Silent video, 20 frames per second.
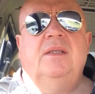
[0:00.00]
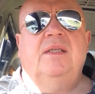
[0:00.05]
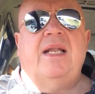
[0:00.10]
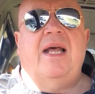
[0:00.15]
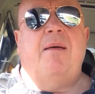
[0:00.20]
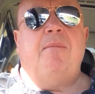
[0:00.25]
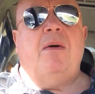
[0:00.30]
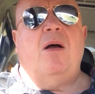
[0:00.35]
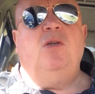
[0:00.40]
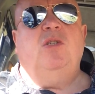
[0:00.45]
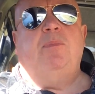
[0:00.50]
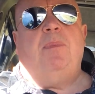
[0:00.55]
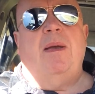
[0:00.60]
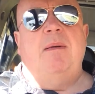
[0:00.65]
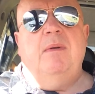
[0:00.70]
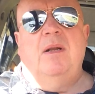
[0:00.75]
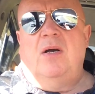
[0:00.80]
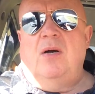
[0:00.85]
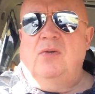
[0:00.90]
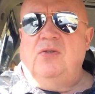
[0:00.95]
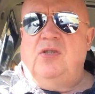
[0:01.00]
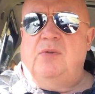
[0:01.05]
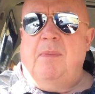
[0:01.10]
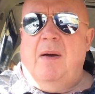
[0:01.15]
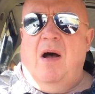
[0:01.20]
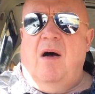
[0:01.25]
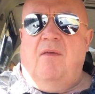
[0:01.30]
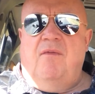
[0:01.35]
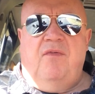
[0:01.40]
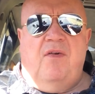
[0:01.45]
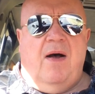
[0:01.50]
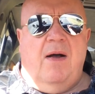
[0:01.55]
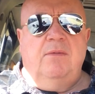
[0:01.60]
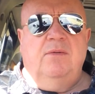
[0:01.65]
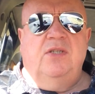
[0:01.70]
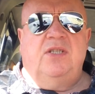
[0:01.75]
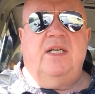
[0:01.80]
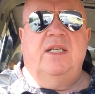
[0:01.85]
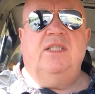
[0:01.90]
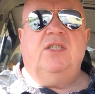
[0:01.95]
Now, most people have got
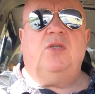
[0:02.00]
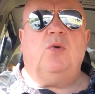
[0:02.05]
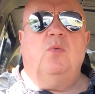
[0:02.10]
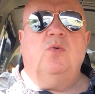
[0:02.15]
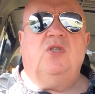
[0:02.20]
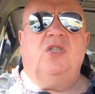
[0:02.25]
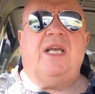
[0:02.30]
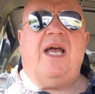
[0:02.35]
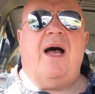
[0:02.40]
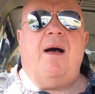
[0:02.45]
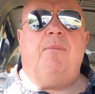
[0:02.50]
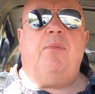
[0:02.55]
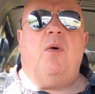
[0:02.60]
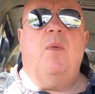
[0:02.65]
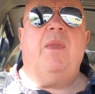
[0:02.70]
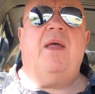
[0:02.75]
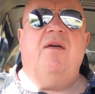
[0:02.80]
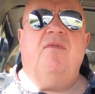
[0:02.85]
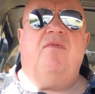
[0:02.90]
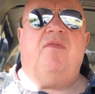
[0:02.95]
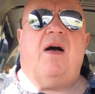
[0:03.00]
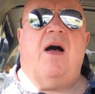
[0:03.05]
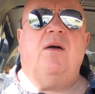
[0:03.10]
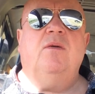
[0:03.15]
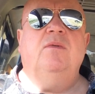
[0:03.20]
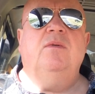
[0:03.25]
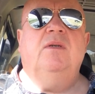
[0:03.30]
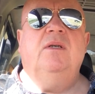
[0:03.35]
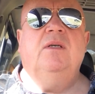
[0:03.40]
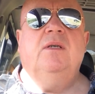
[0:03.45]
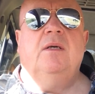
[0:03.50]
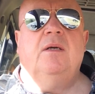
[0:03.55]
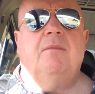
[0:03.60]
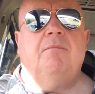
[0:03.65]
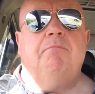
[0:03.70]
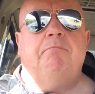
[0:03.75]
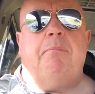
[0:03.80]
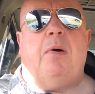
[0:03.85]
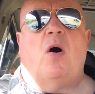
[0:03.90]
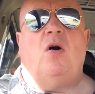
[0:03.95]
smartphones and it's all set up on their phone.
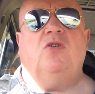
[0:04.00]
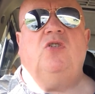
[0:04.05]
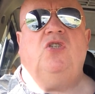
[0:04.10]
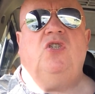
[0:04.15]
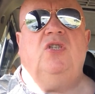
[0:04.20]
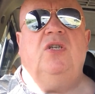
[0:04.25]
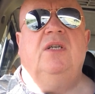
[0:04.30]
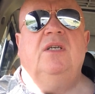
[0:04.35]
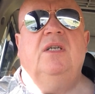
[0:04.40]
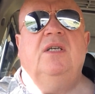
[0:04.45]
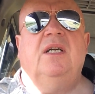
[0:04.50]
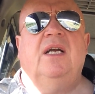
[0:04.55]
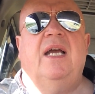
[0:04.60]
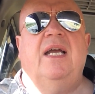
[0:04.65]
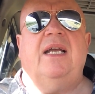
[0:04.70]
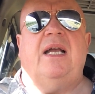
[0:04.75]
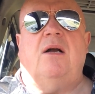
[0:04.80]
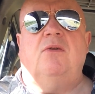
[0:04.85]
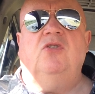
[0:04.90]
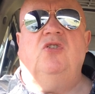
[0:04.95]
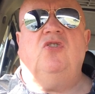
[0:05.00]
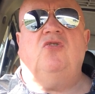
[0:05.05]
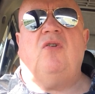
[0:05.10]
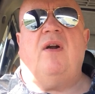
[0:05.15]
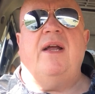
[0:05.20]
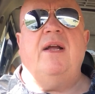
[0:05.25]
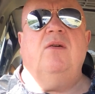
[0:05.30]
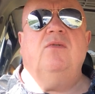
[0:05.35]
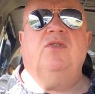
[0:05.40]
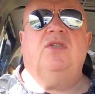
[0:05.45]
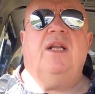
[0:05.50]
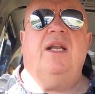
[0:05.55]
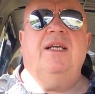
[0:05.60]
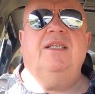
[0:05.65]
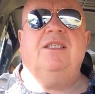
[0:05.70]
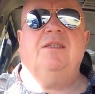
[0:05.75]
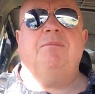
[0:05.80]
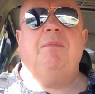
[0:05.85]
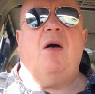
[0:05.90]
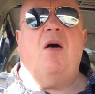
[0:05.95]
Bosh, it goes straight onto
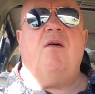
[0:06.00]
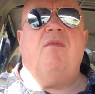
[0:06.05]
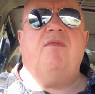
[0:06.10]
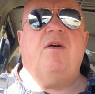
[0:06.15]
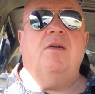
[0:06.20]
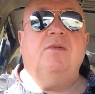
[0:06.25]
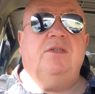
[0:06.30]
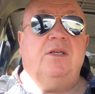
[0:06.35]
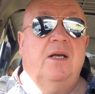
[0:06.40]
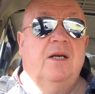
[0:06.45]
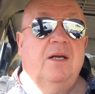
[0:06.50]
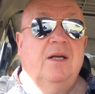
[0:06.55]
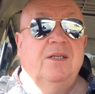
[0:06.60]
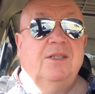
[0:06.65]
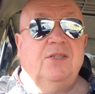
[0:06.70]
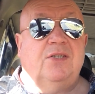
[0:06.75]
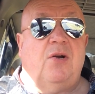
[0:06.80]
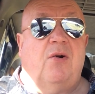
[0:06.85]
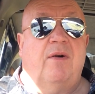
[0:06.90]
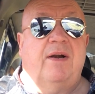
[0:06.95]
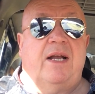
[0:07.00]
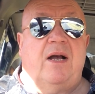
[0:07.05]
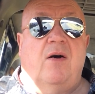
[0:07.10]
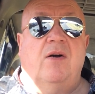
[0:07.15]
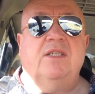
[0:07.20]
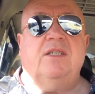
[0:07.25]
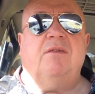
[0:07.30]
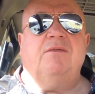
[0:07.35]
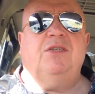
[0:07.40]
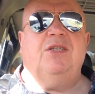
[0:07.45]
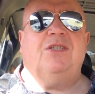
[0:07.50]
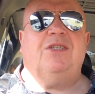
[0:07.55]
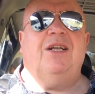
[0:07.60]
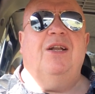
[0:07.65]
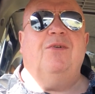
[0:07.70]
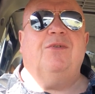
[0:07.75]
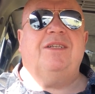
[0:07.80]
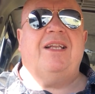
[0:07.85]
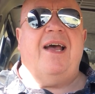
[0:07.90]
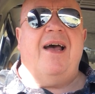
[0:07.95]
their smartphones. Sorry guys, I've just
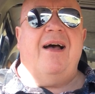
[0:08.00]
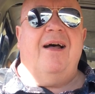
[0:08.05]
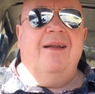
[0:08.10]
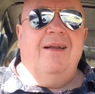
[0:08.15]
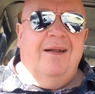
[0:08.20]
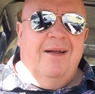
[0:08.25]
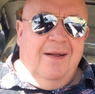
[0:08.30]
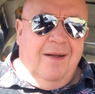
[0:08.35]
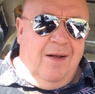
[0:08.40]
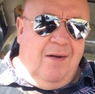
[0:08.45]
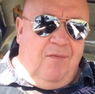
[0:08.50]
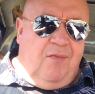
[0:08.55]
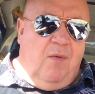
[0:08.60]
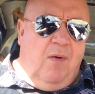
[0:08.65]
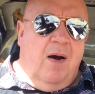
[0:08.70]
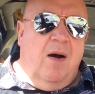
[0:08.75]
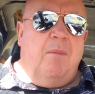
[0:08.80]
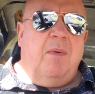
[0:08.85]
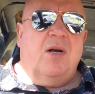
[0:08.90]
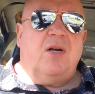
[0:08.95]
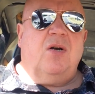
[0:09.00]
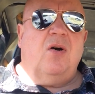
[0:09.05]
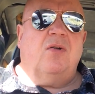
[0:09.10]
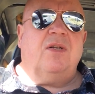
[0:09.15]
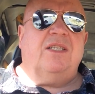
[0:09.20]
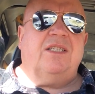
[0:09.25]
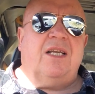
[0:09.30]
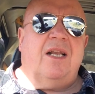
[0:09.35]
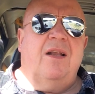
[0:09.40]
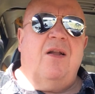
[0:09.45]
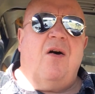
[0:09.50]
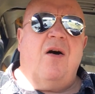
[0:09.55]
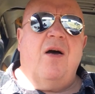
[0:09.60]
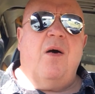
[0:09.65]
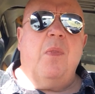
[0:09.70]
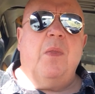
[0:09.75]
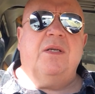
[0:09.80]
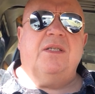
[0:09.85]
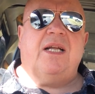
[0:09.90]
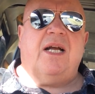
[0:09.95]
looked down, thought, oh my god, there's a
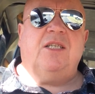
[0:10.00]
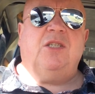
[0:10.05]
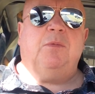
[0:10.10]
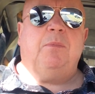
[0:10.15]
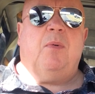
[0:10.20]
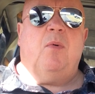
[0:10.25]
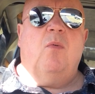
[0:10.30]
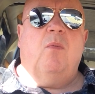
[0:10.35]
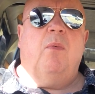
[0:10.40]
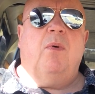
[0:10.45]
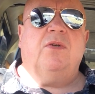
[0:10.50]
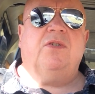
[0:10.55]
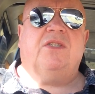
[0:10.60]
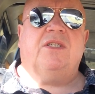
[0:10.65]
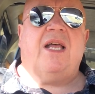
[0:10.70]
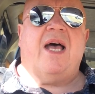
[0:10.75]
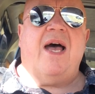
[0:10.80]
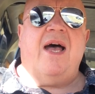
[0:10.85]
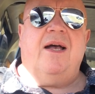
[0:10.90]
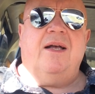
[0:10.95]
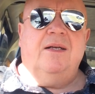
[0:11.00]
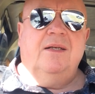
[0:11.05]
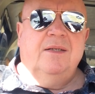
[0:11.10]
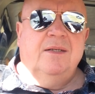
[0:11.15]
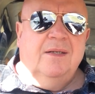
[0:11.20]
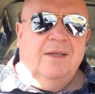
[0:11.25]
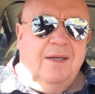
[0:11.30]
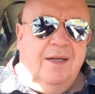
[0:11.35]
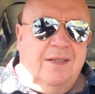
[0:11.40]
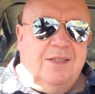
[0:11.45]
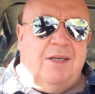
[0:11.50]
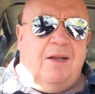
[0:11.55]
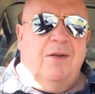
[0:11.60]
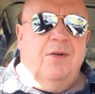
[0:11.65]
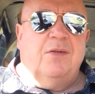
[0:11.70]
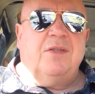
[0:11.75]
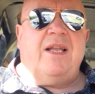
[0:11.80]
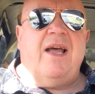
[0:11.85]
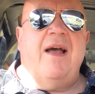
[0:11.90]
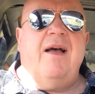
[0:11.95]
light on the dashboard, what's that? As I
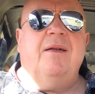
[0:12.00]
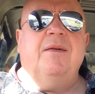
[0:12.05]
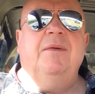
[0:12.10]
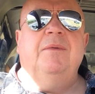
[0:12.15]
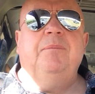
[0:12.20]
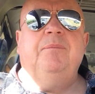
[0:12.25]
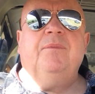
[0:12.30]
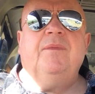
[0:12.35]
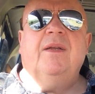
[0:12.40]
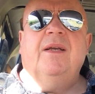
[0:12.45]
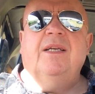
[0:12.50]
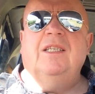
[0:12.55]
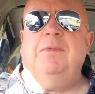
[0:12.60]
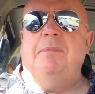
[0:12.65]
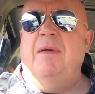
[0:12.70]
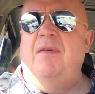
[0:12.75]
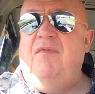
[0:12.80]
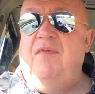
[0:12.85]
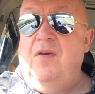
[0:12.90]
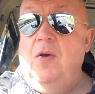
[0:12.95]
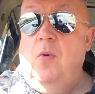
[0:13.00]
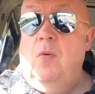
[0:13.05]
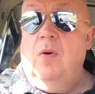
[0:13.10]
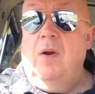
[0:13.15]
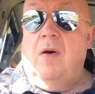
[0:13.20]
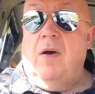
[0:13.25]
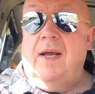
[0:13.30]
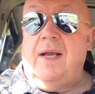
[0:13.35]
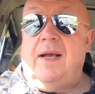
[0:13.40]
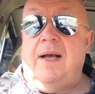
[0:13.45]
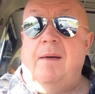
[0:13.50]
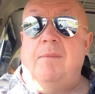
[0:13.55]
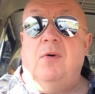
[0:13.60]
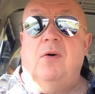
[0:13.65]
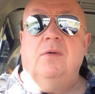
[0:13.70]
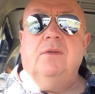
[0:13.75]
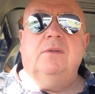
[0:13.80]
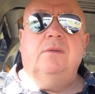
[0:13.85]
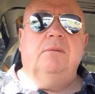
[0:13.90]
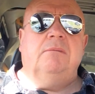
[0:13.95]
look down, it's my fuel light come
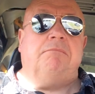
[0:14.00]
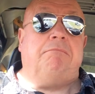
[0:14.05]
on.